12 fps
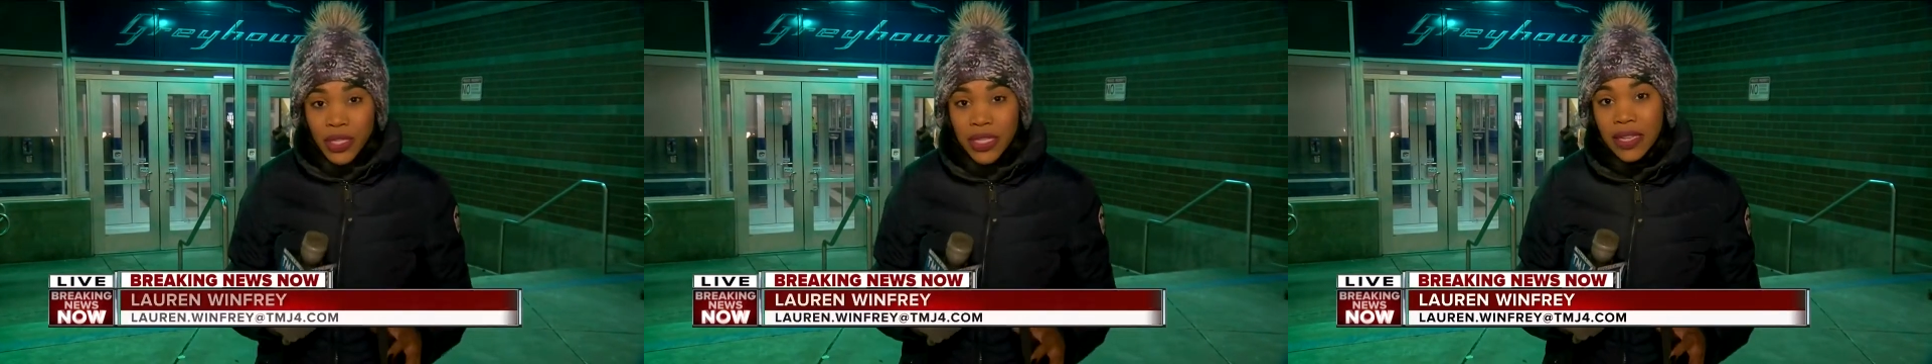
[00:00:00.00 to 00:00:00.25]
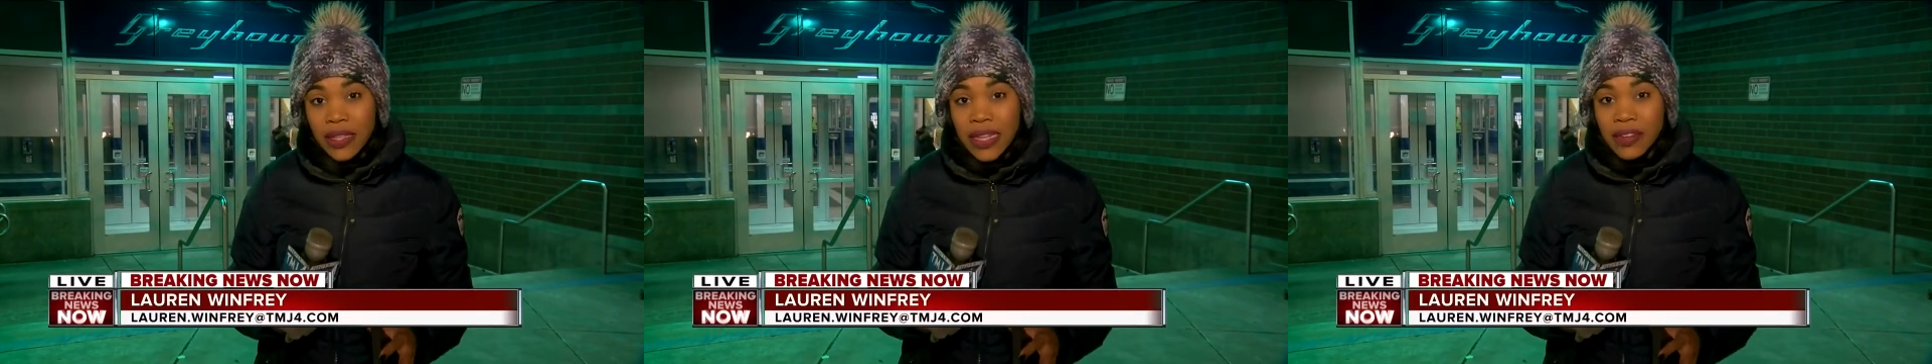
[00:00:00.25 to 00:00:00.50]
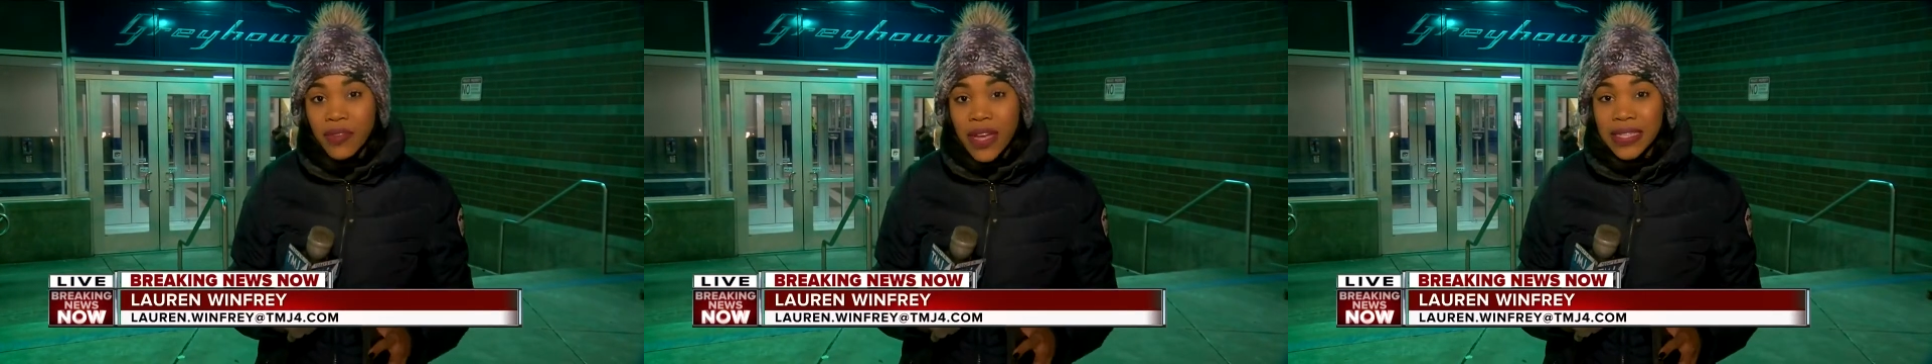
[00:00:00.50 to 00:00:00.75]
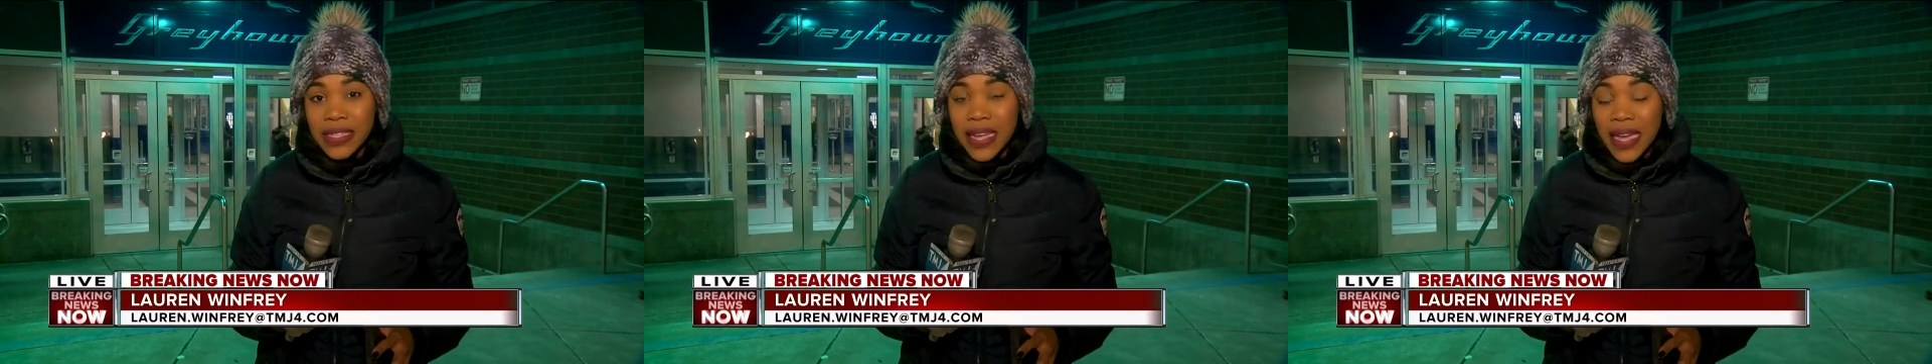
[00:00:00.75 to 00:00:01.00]
still
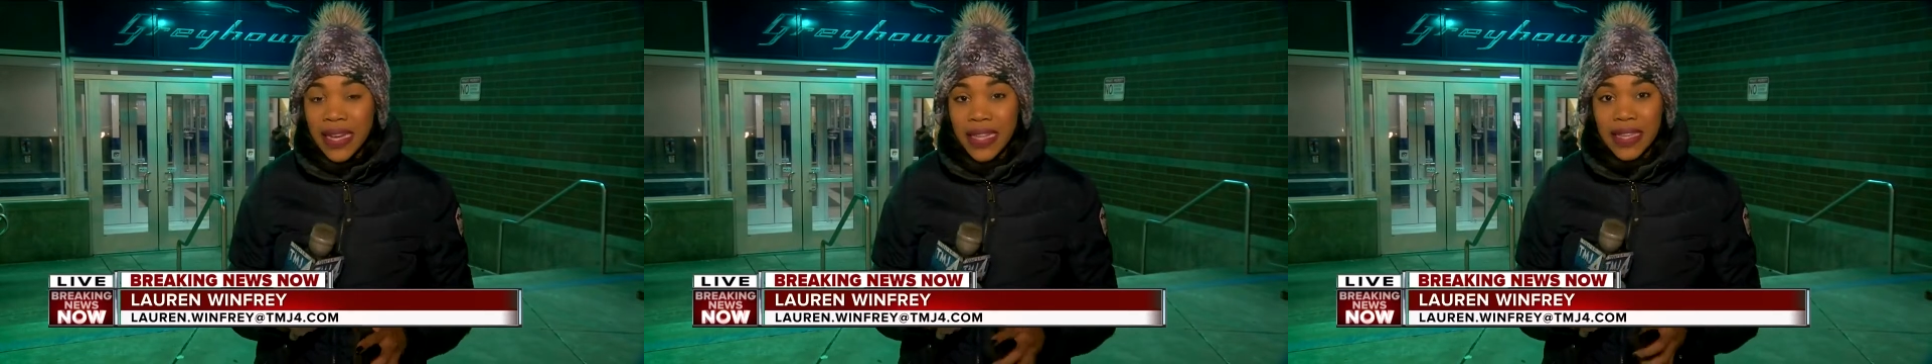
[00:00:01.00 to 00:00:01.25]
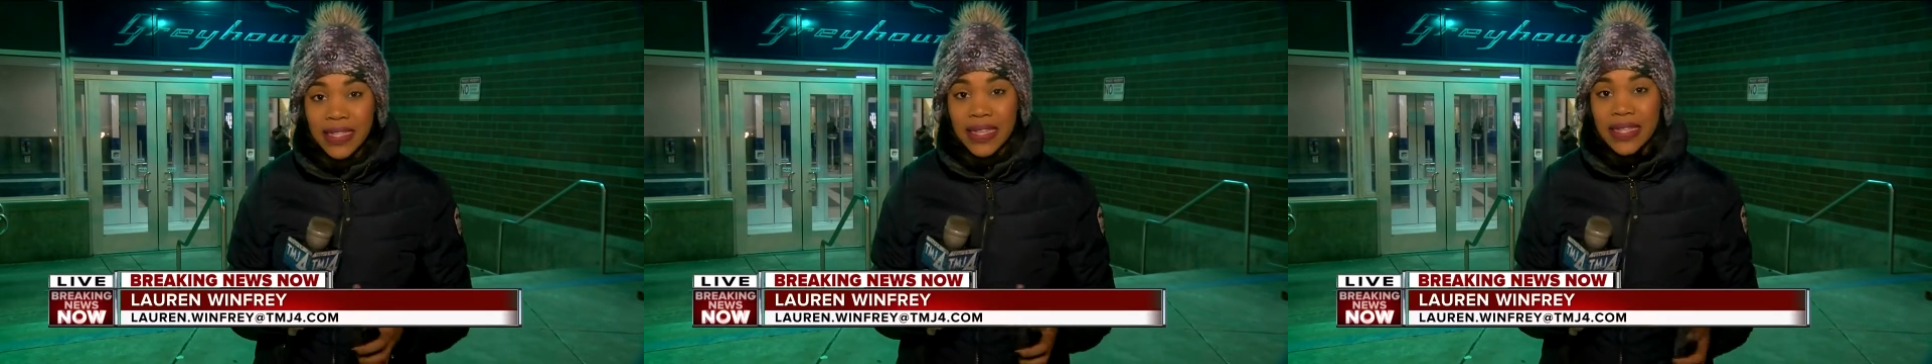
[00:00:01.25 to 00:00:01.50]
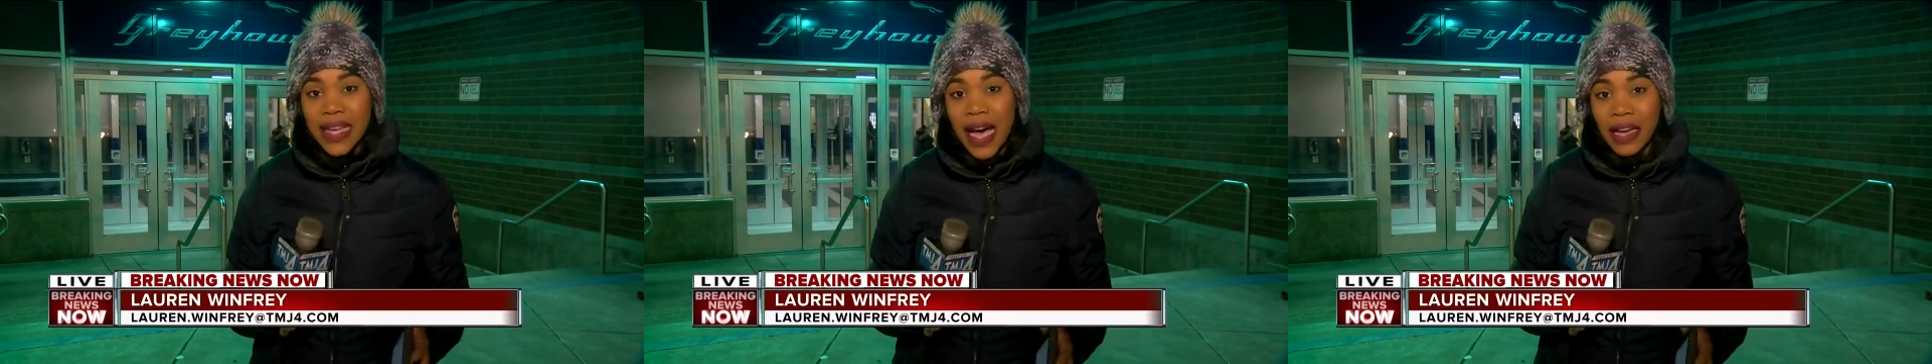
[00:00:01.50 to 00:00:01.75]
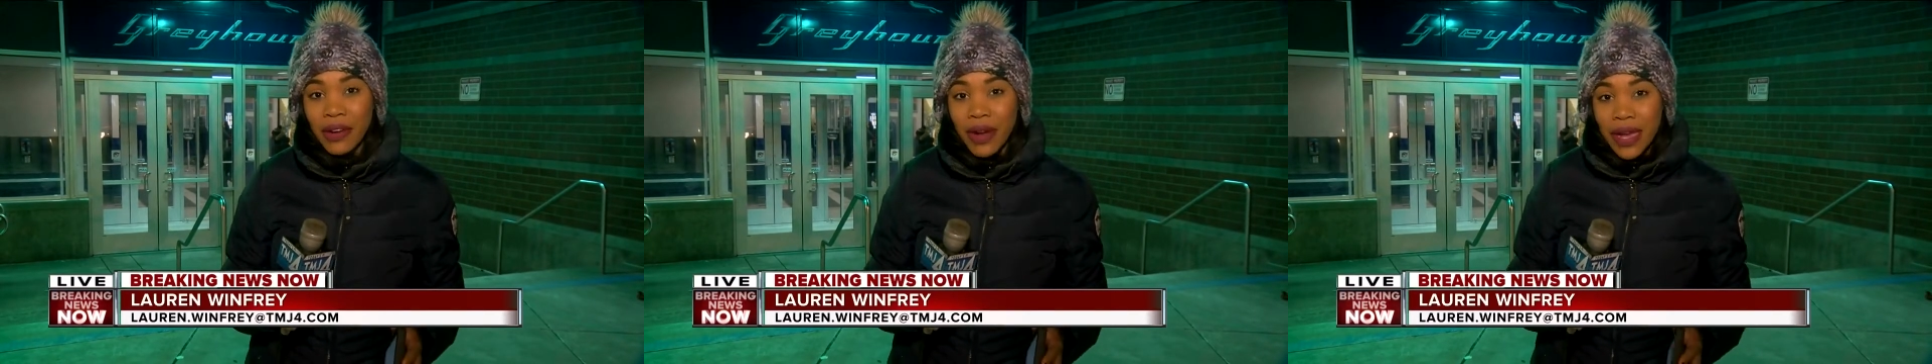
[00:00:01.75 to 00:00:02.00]
investigating this
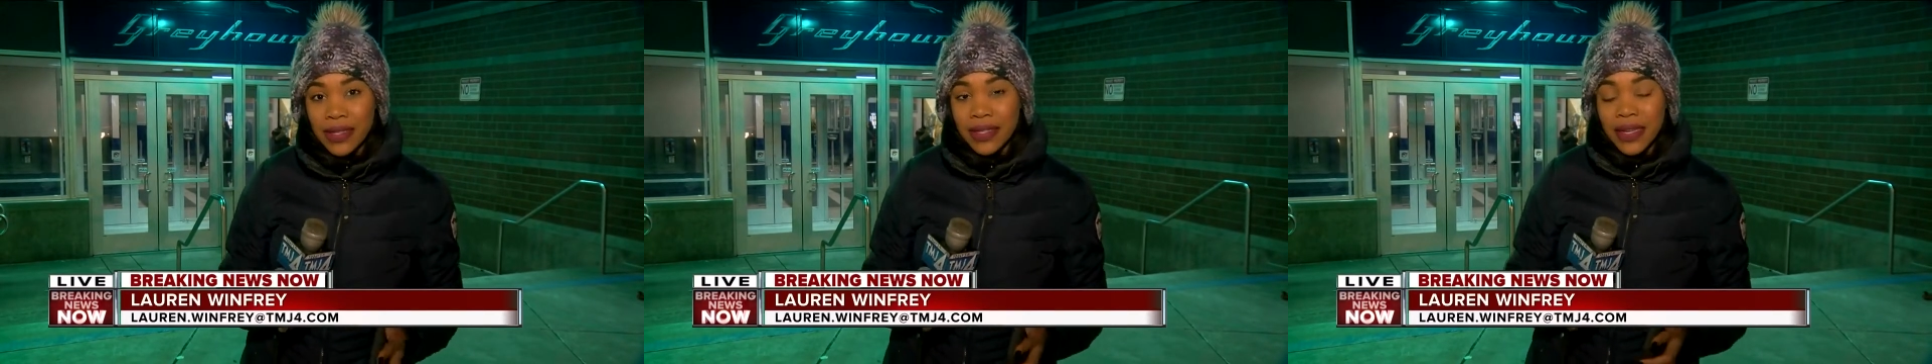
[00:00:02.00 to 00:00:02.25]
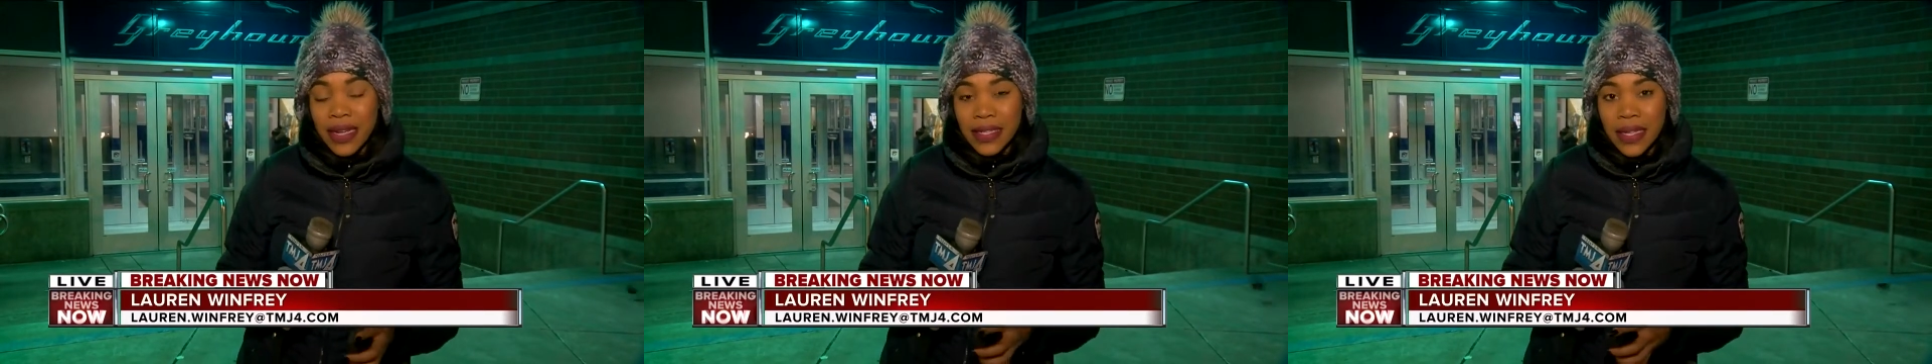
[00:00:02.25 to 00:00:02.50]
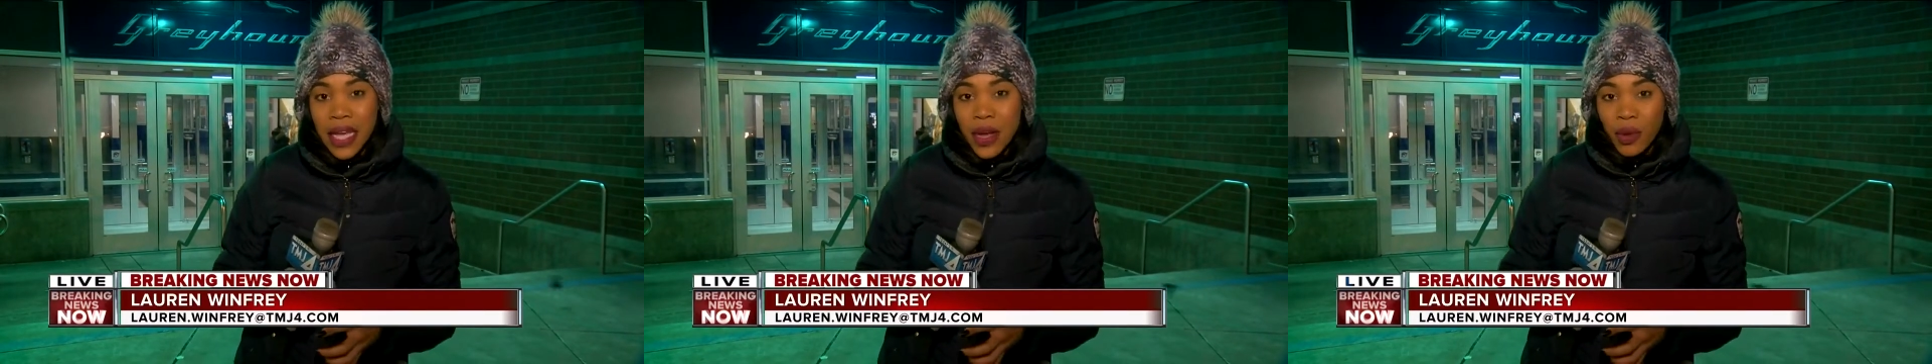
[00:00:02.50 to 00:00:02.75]
entire incident.